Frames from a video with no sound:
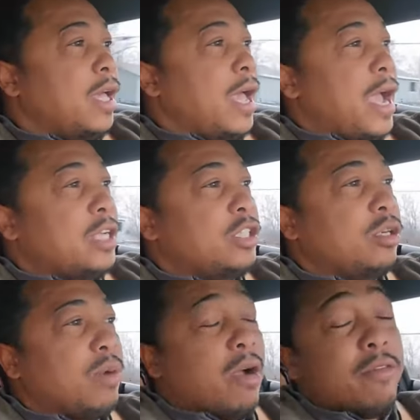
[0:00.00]
actually
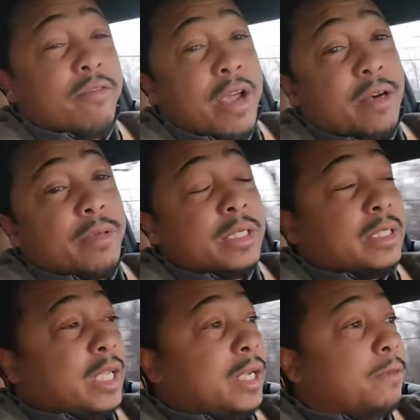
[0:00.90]
around Veterans
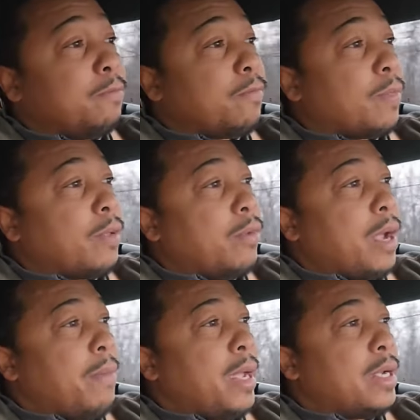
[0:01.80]
Day, when
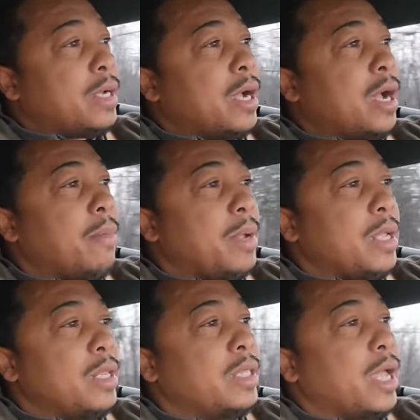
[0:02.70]
I made a
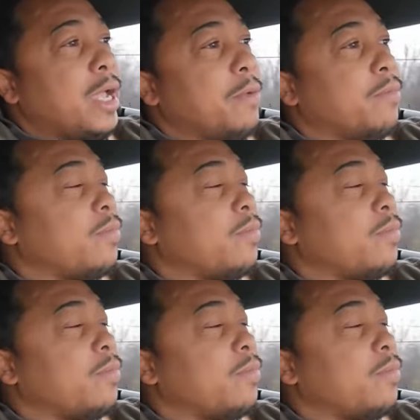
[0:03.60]
comment that